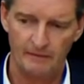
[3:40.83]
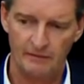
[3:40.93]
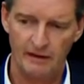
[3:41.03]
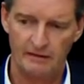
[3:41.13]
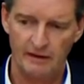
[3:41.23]
and
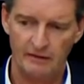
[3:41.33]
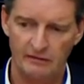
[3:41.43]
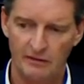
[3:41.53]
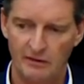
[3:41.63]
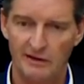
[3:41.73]
said they
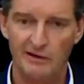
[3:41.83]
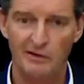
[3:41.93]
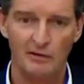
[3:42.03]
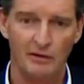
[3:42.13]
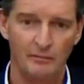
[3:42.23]
start their
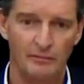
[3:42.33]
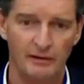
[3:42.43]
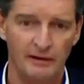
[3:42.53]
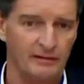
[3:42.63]
own company.